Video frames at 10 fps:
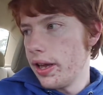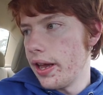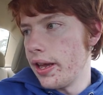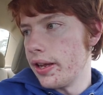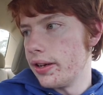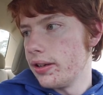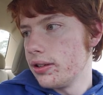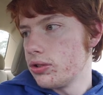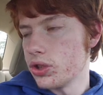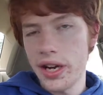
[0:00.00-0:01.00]
And
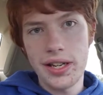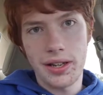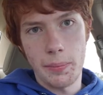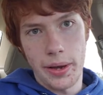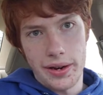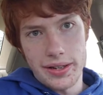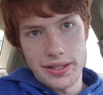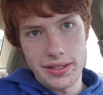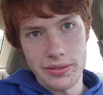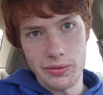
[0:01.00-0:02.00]
trying to compare it
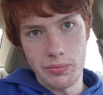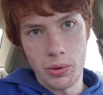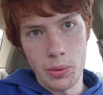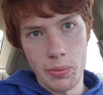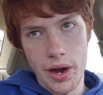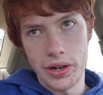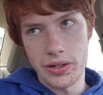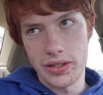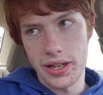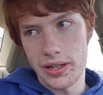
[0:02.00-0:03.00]
to more modern
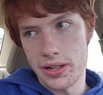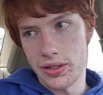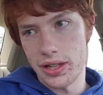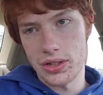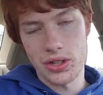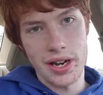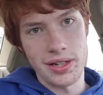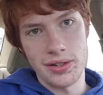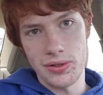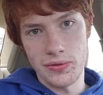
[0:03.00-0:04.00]
standards, like trying
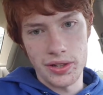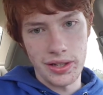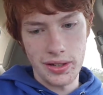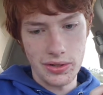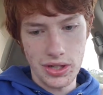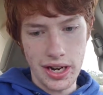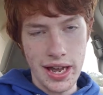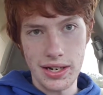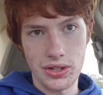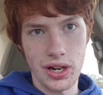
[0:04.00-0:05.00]
to do video
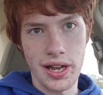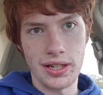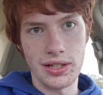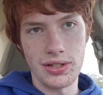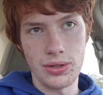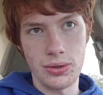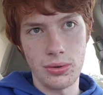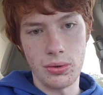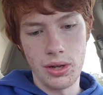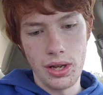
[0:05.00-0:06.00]
chat, trying to
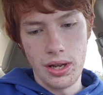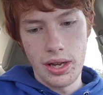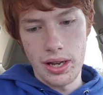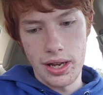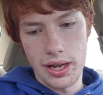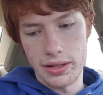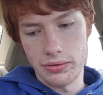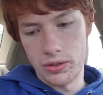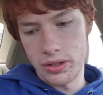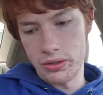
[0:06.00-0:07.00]
do uh,
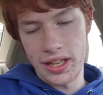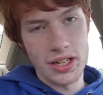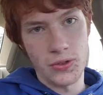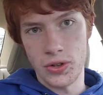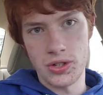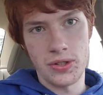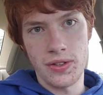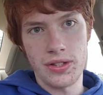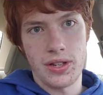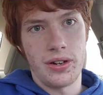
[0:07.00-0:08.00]
the latest version of
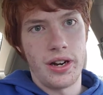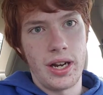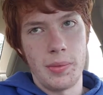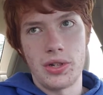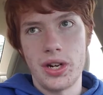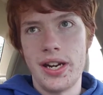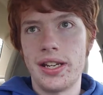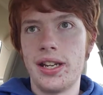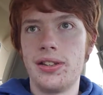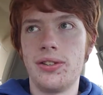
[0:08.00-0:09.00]
Instagram, or trying to
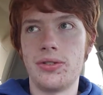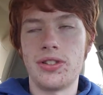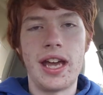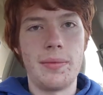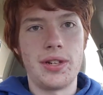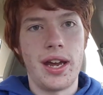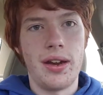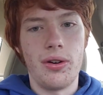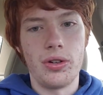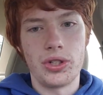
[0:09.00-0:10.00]
get it to do
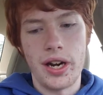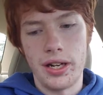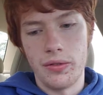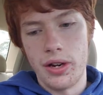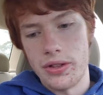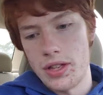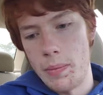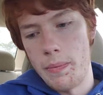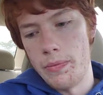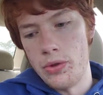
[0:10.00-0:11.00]
Snapchat, or trying to run
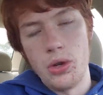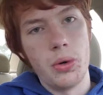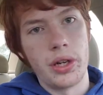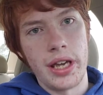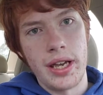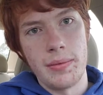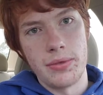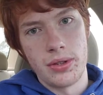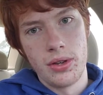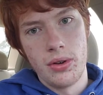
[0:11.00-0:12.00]
some newer
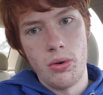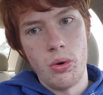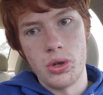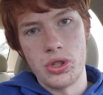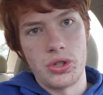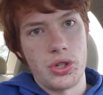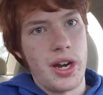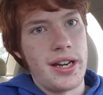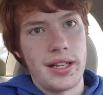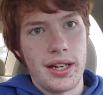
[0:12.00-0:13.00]
games, or just
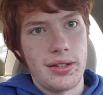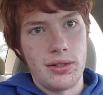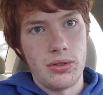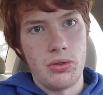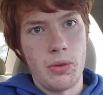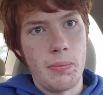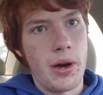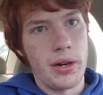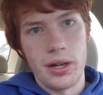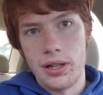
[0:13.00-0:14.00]
trying to get it to do the
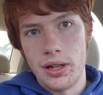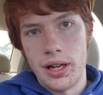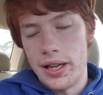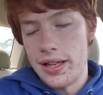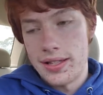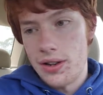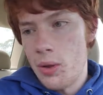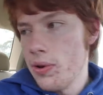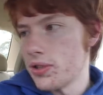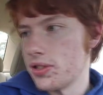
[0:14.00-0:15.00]
modern internet. It's
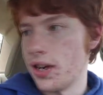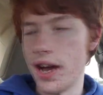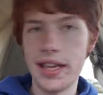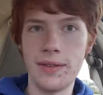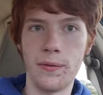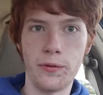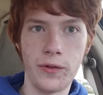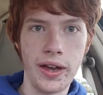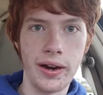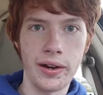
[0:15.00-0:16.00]
almost not even
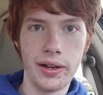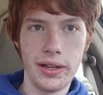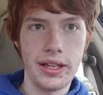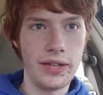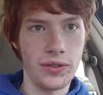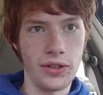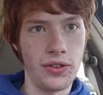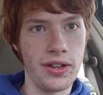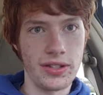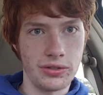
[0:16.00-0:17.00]
fair, even if
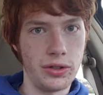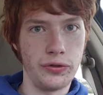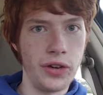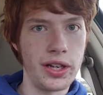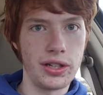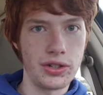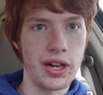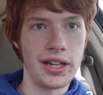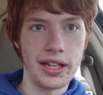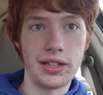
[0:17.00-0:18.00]
it is a little funny to try
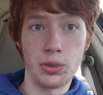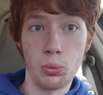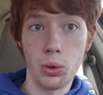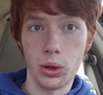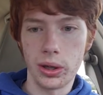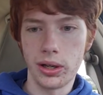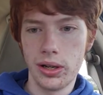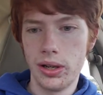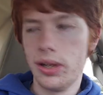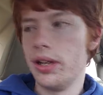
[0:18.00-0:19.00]
to get it to work.
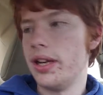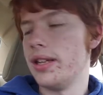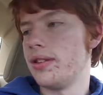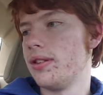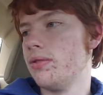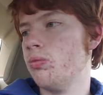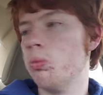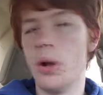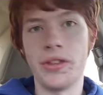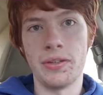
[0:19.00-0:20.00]
It
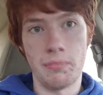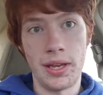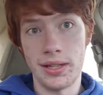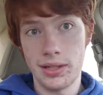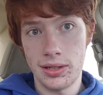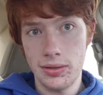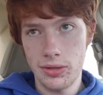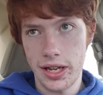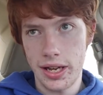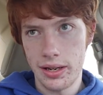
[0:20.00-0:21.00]
wasn't made to do
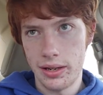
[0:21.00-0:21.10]
that.